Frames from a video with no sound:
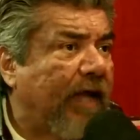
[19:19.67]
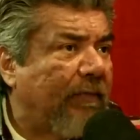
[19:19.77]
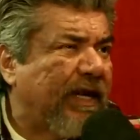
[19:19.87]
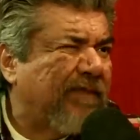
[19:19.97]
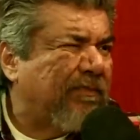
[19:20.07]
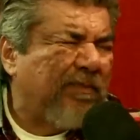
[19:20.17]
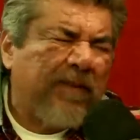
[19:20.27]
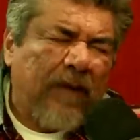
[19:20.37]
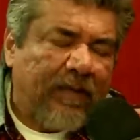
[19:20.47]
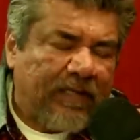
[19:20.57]
I mean,
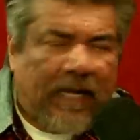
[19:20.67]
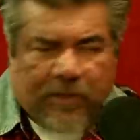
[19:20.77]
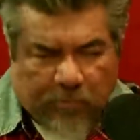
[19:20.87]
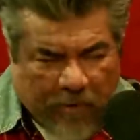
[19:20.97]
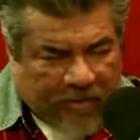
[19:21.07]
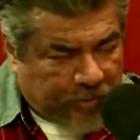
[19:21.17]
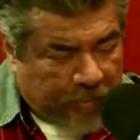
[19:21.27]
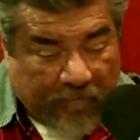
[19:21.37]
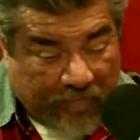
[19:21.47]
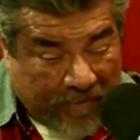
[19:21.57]
I think I could write a
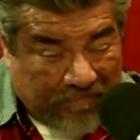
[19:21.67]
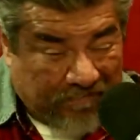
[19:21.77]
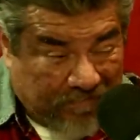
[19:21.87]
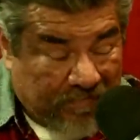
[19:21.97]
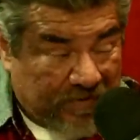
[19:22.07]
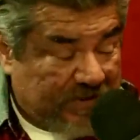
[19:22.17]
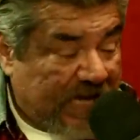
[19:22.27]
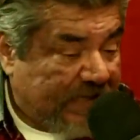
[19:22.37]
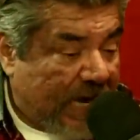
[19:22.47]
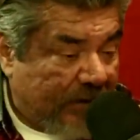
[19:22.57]
script if I
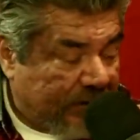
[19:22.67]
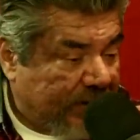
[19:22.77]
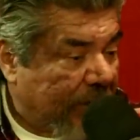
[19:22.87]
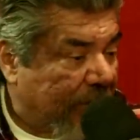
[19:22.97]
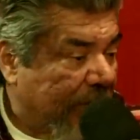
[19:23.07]
sat down and did it.